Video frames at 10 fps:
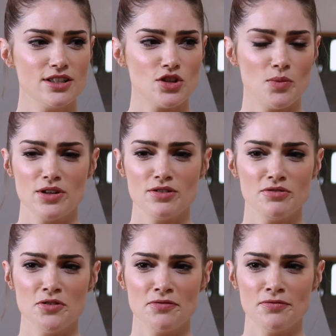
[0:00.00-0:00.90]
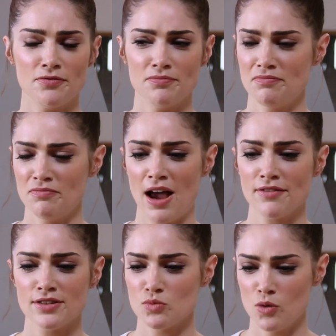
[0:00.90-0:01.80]
So when you
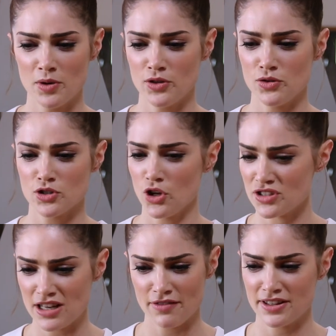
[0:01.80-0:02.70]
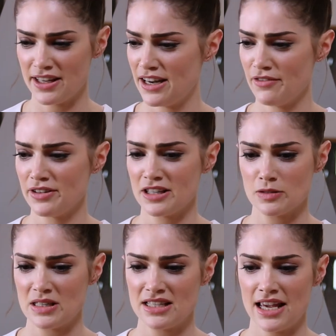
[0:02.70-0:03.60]
have this woman who's lost everything and
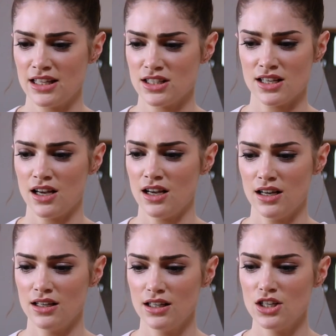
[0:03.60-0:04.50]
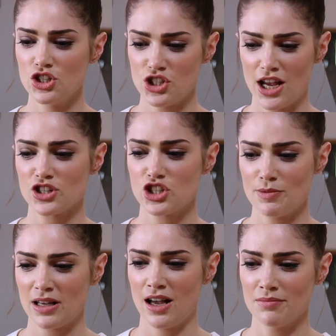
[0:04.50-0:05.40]
everything's been taken to her, she actually
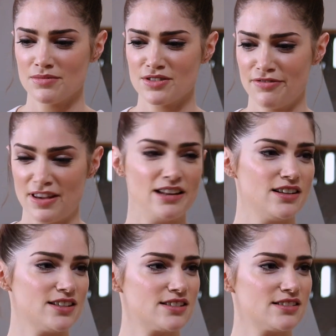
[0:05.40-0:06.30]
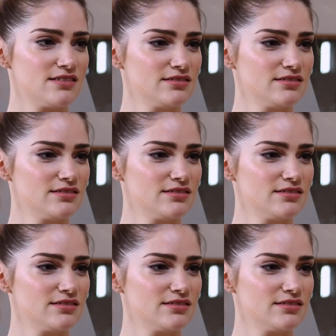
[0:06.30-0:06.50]
becomes fearless.